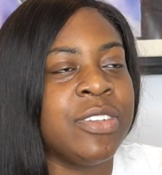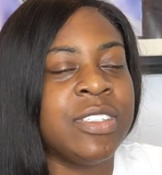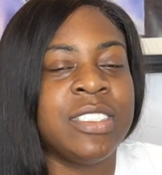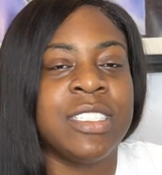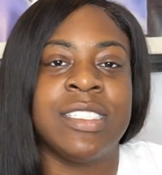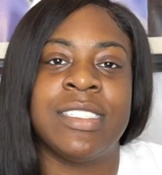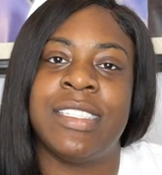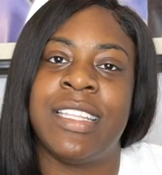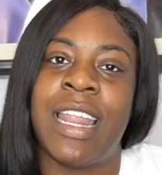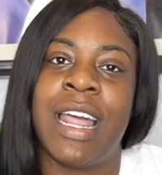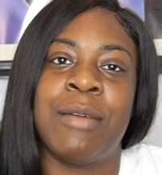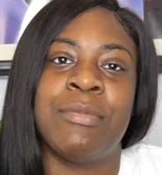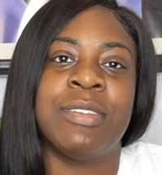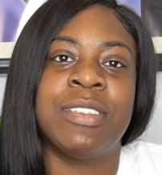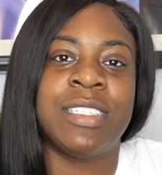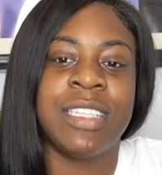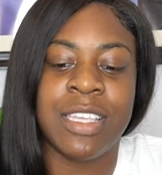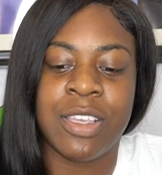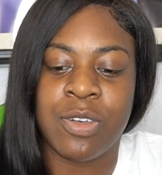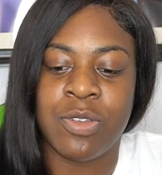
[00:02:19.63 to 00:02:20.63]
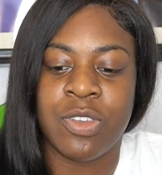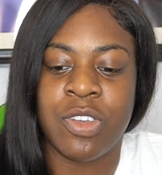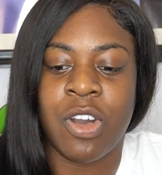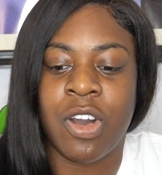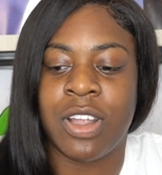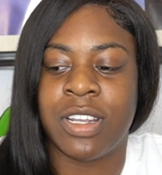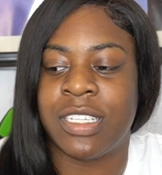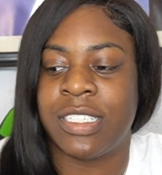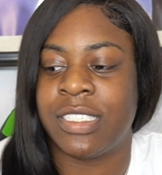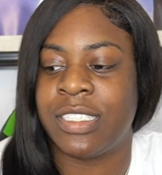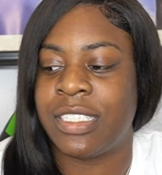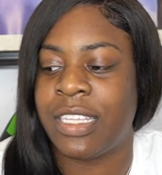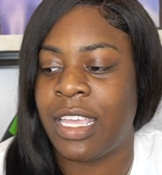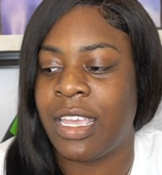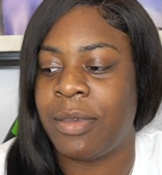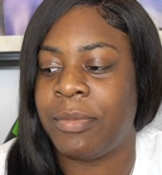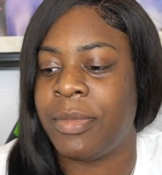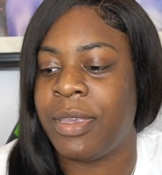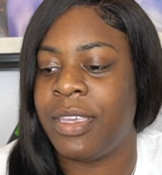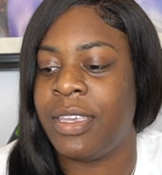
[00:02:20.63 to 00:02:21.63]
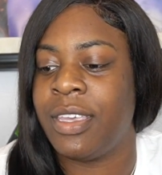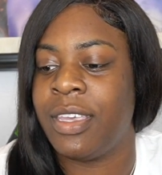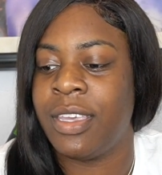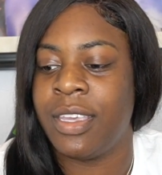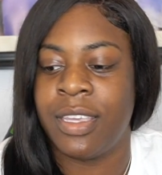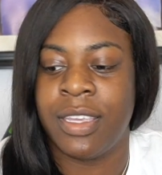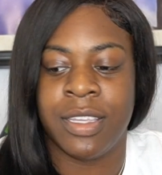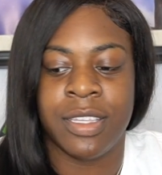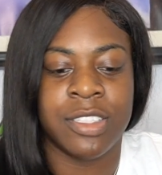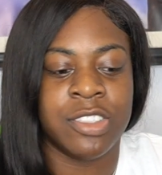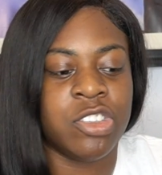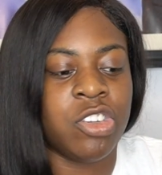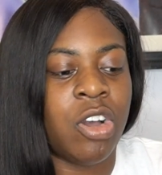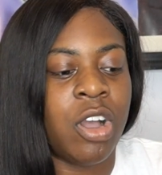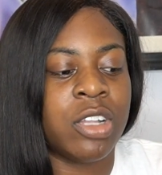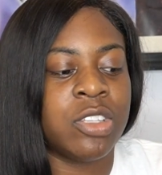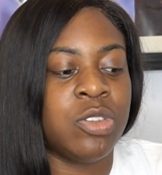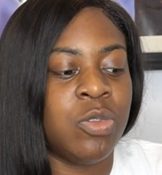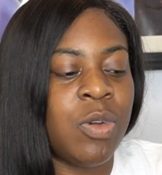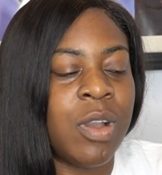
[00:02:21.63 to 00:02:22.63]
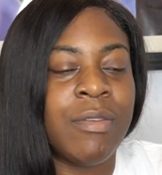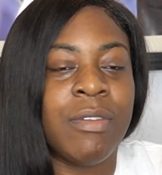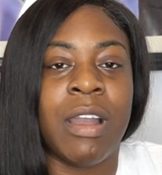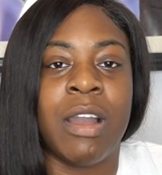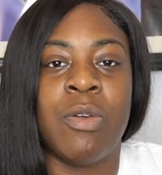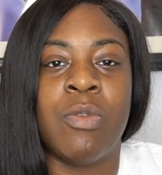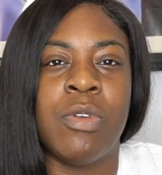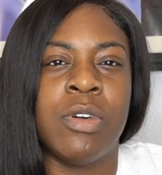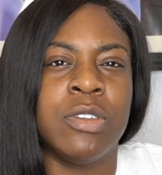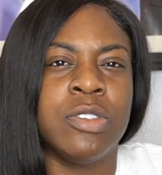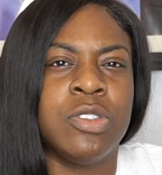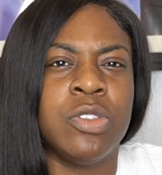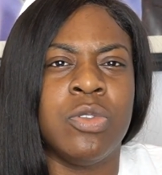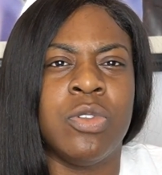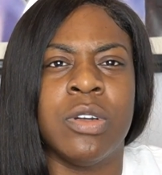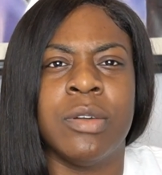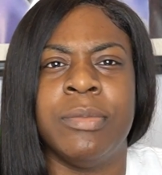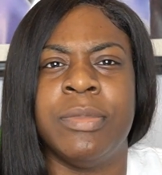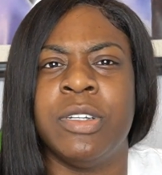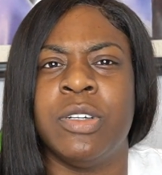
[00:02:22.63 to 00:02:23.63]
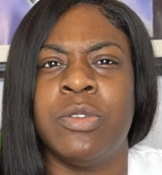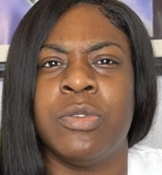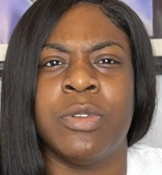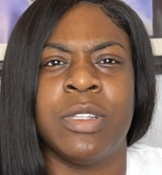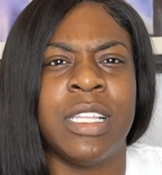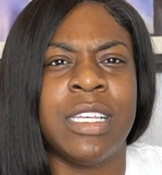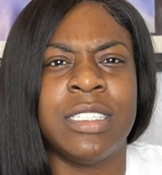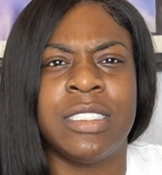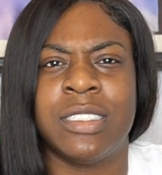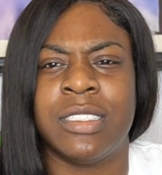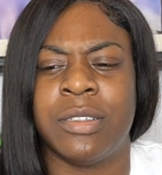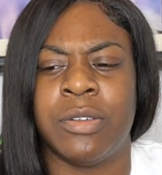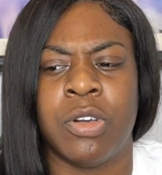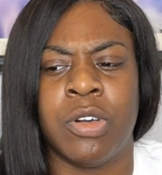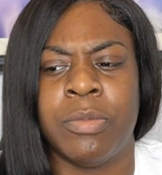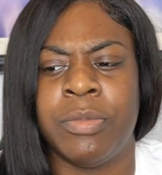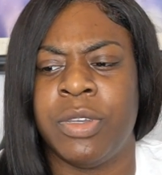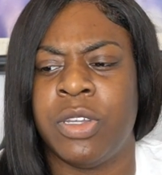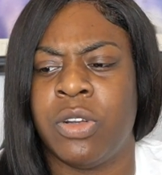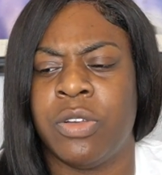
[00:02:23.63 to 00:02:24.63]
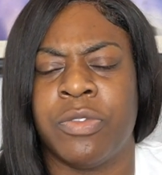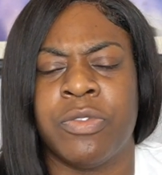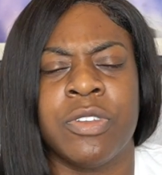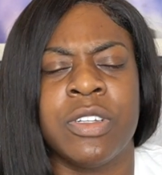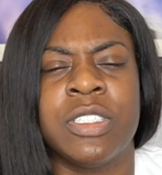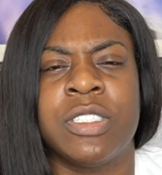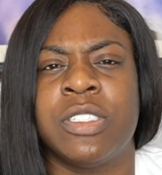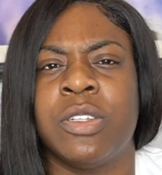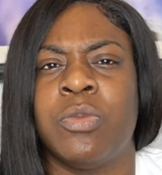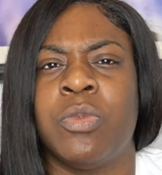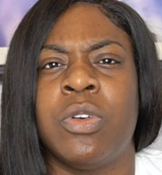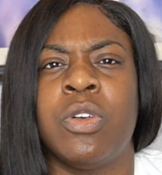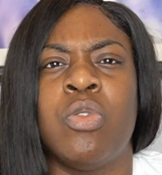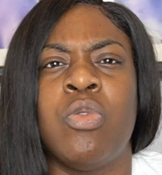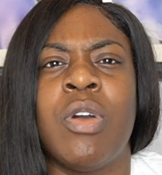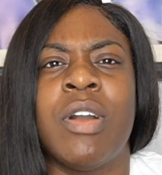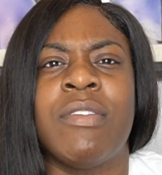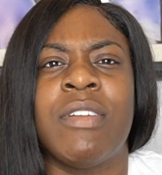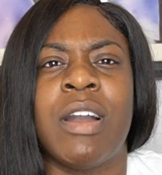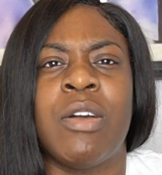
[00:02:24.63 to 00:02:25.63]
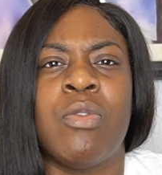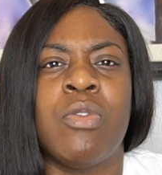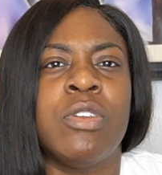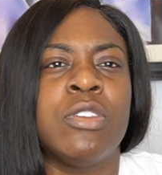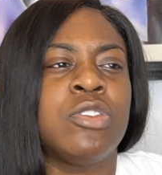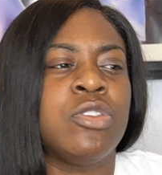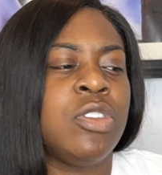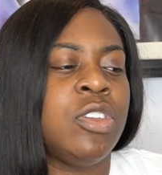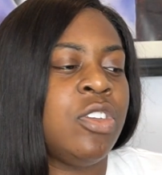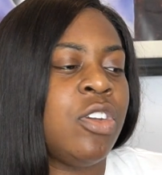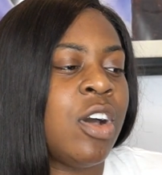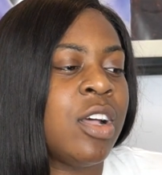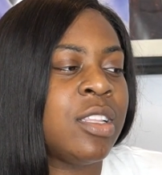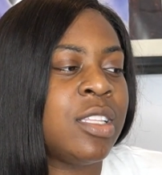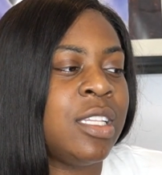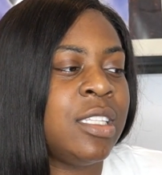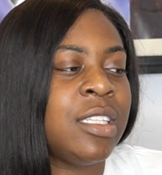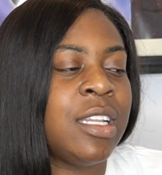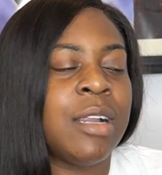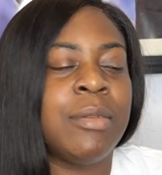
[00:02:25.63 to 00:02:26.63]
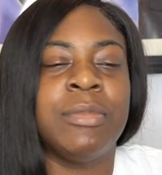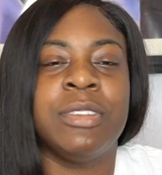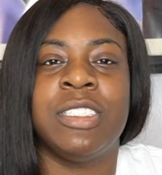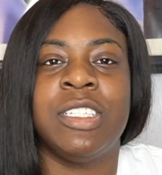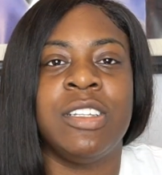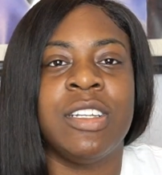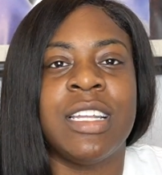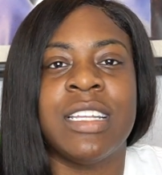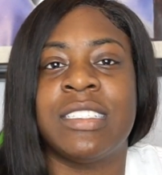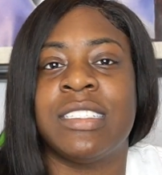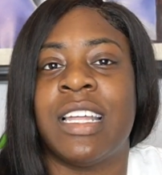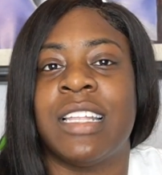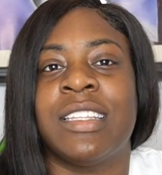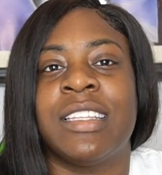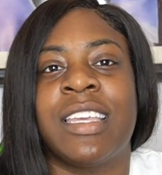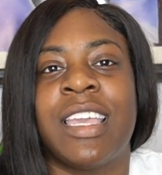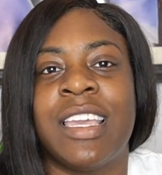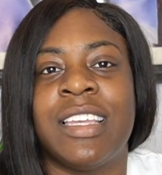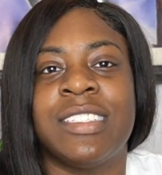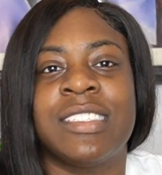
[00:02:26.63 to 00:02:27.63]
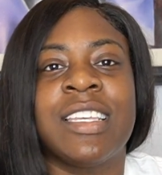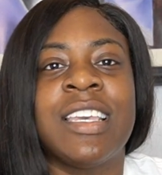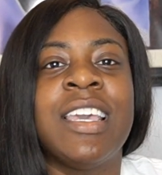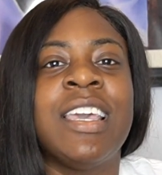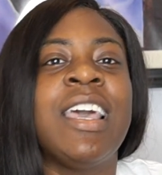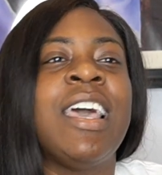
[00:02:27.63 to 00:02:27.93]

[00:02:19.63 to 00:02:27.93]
It's just that I'm single. Y'all just seeing me talk to whoever I want to, or build a relationship, or build a friendship with whoever I want to, and y'all think that I'm a cheater. That's not the case.